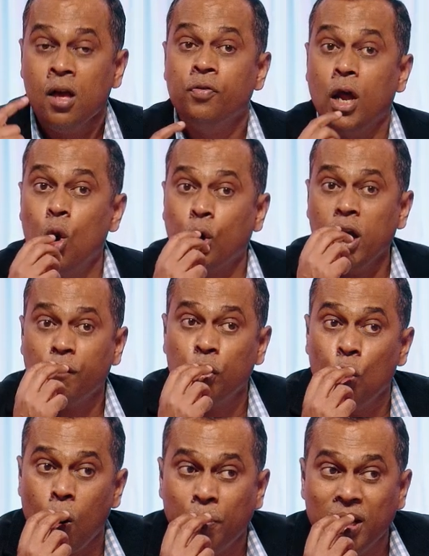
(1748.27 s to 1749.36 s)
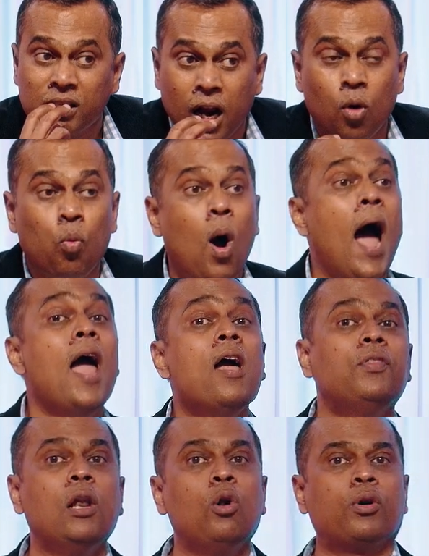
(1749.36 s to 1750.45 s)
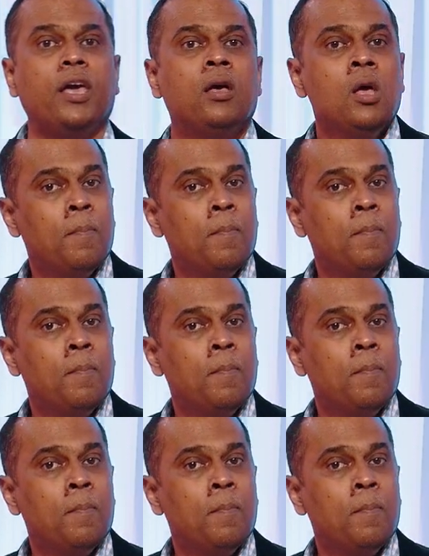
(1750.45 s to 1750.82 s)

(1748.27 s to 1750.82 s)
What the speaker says: They're looking for the openings around. Why are they looking?